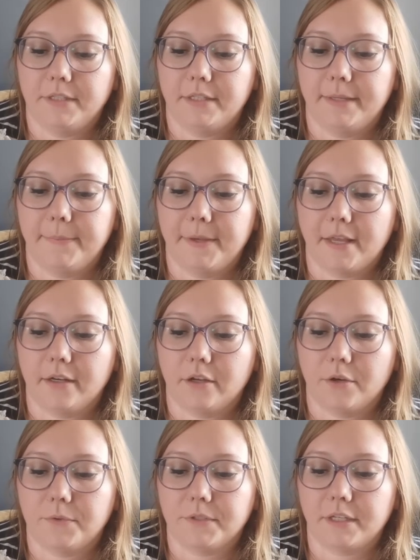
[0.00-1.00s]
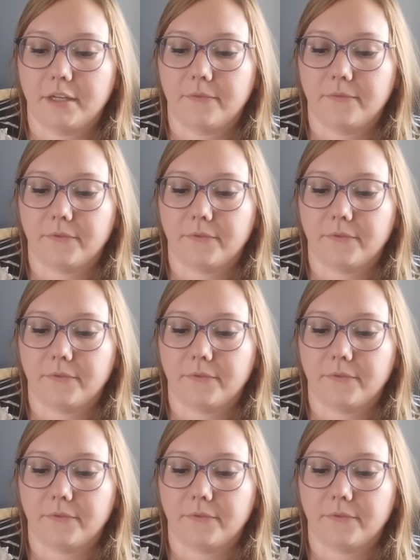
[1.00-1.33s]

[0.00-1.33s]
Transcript: DPN cozy